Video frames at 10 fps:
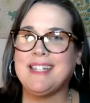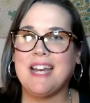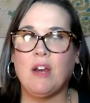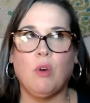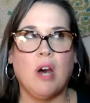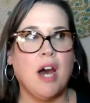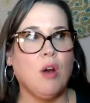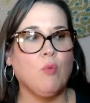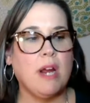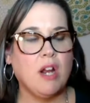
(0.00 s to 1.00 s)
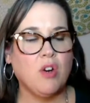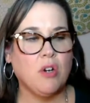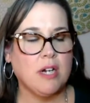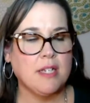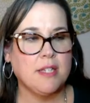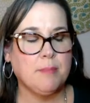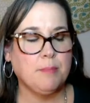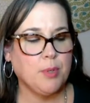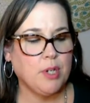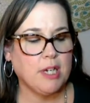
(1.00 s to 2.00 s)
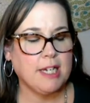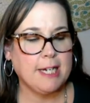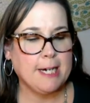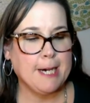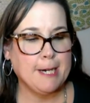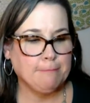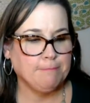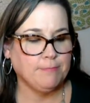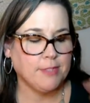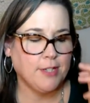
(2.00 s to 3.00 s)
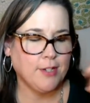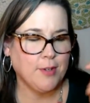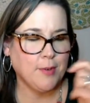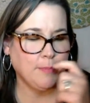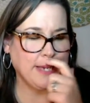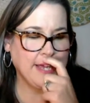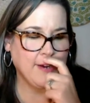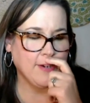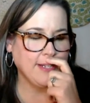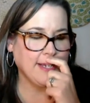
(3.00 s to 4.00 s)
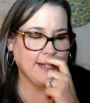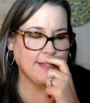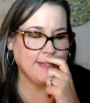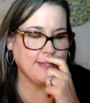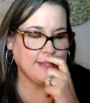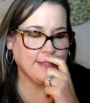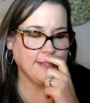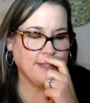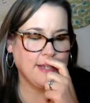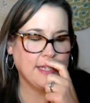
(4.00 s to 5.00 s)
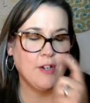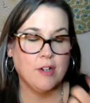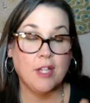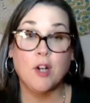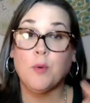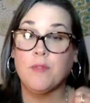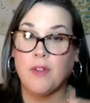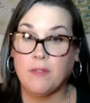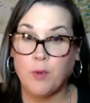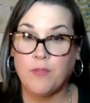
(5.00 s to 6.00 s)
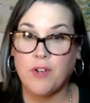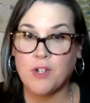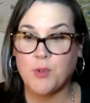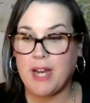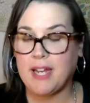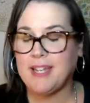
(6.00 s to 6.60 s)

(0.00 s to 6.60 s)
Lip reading: I ran across the book by Karen Kingston, Clear Your Clutter with Feng Shui.